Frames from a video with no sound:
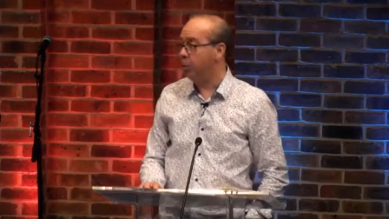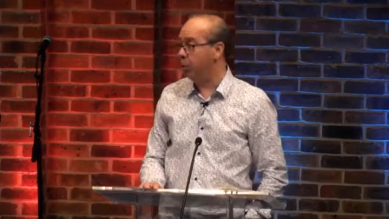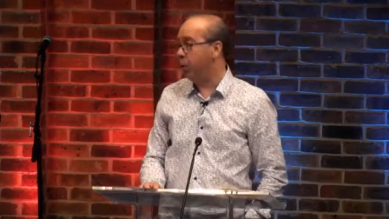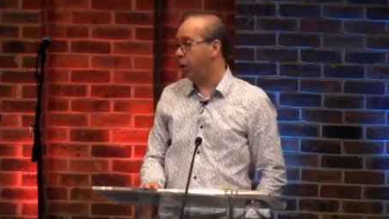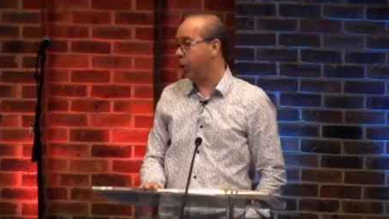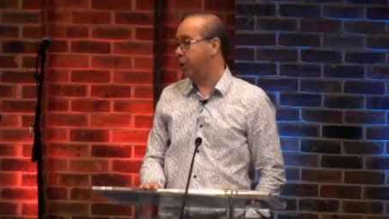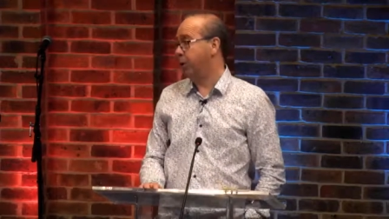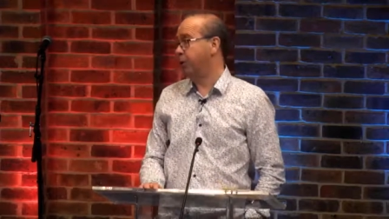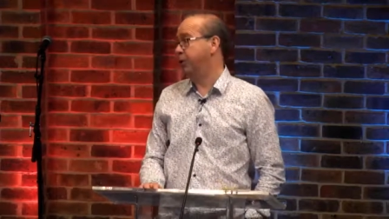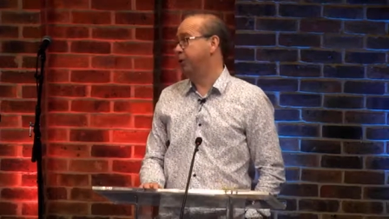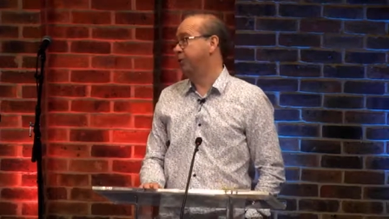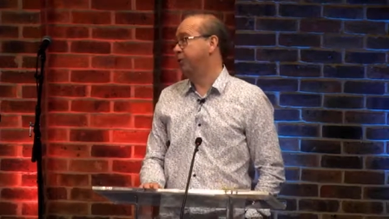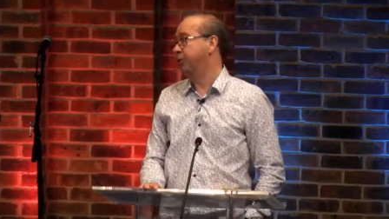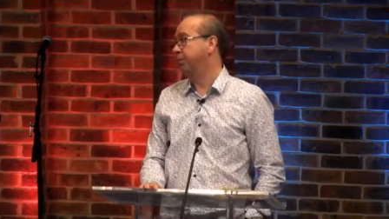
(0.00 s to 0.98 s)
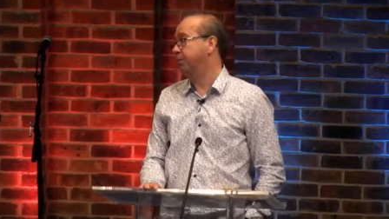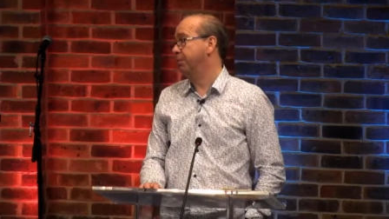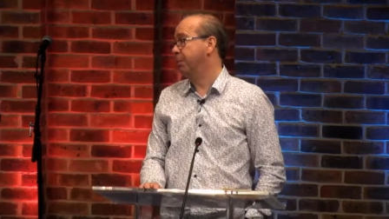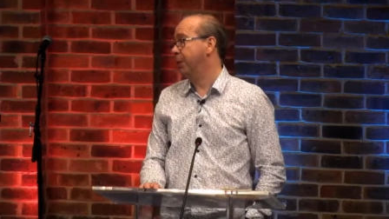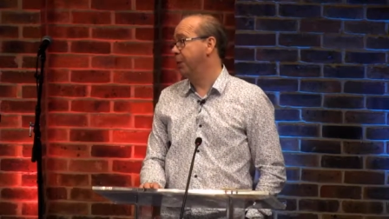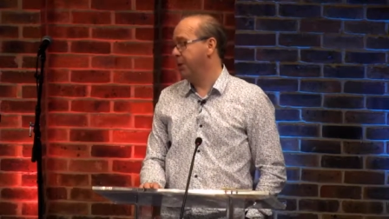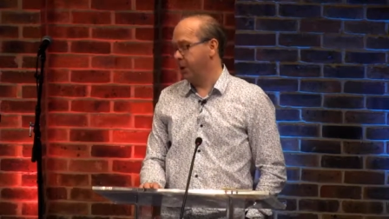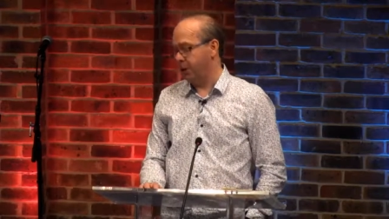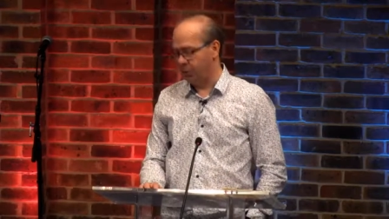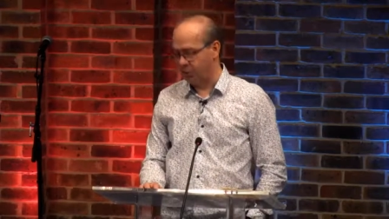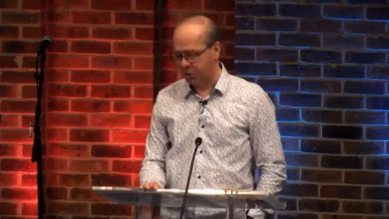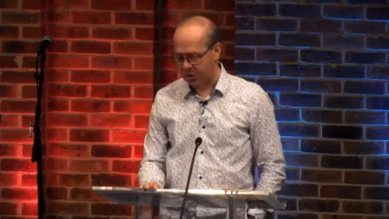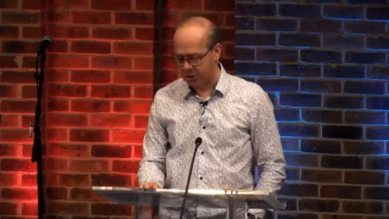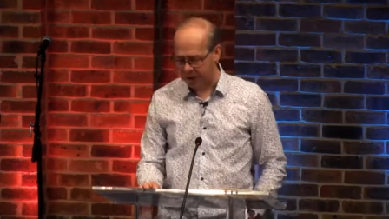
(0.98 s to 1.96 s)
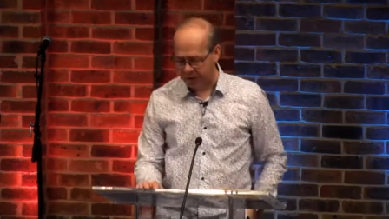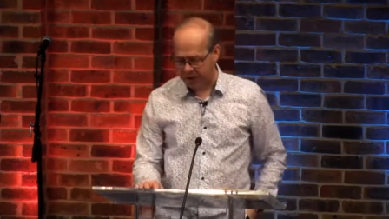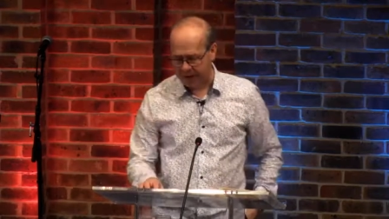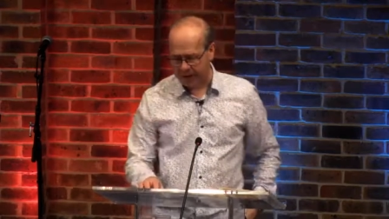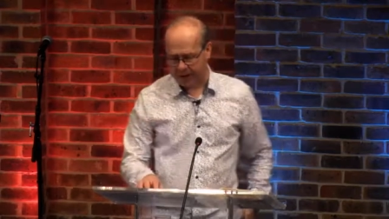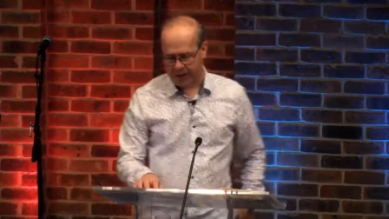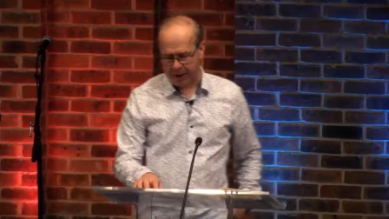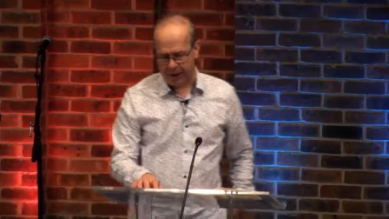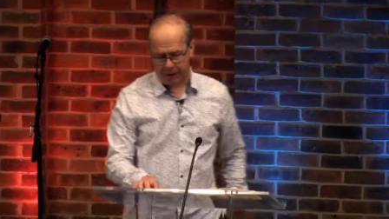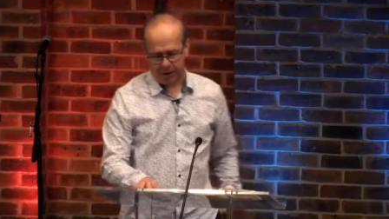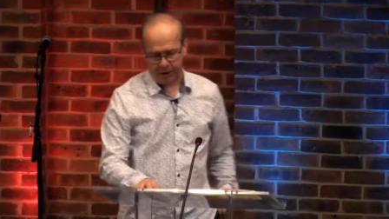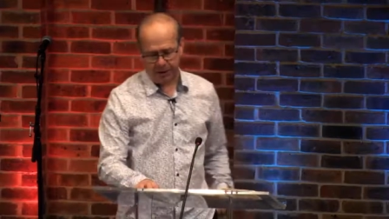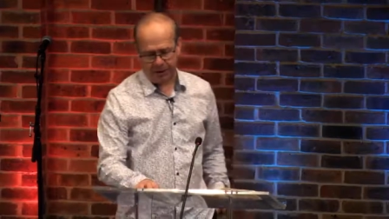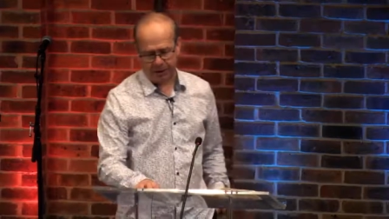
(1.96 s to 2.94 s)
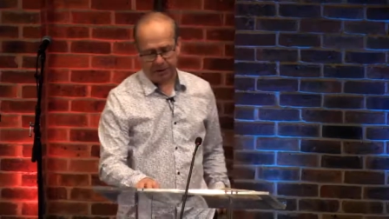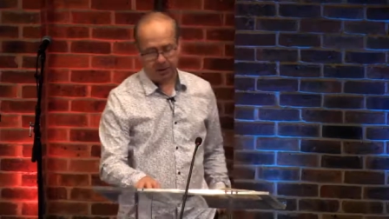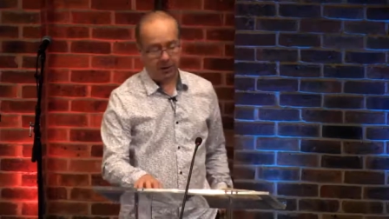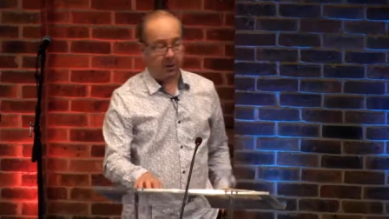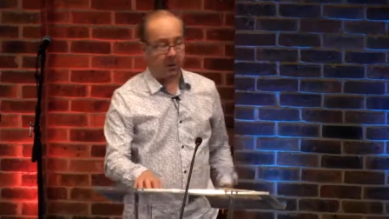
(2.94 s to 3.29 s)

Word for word: who watch, who stay alert